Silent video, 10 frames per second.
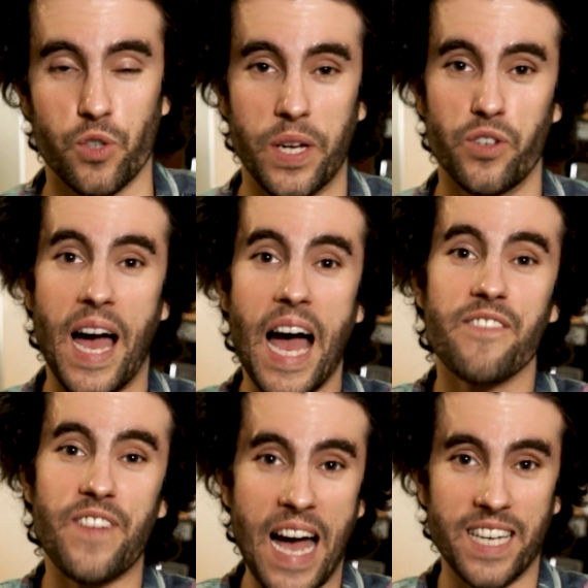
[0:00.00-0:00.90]
When you
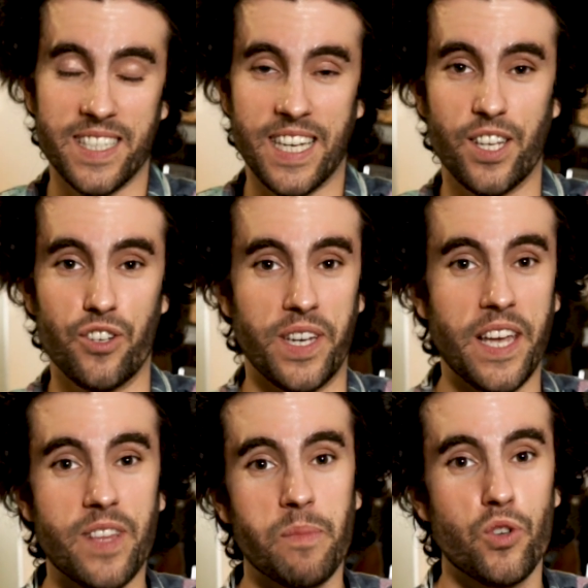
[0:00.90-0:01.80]
have assets and then you
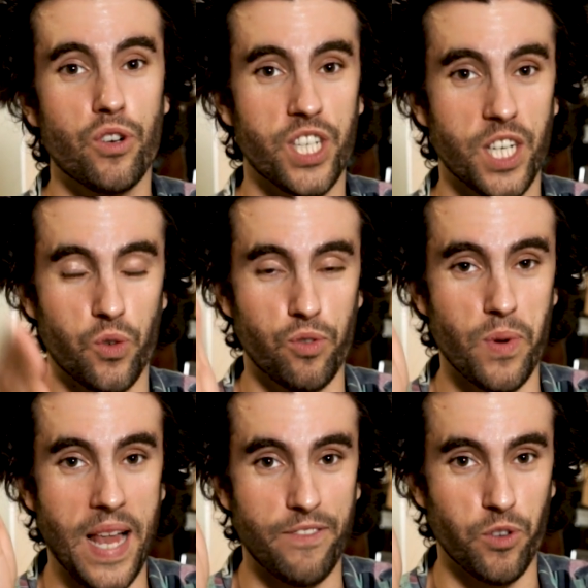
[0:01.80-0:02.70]
give them to your children, you
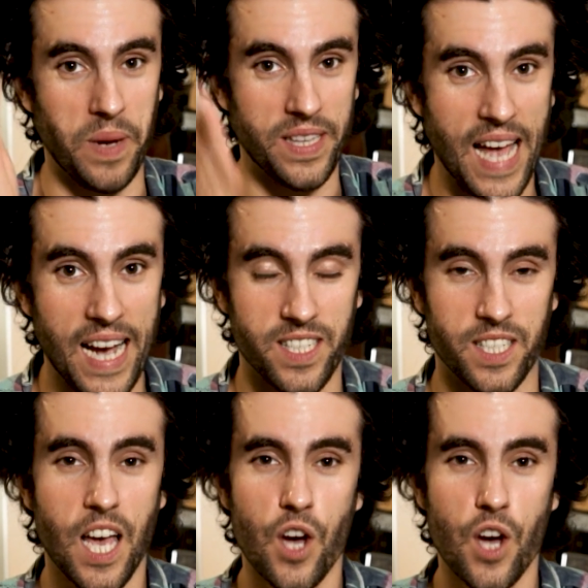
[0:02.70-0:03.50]
will have to pay taxes.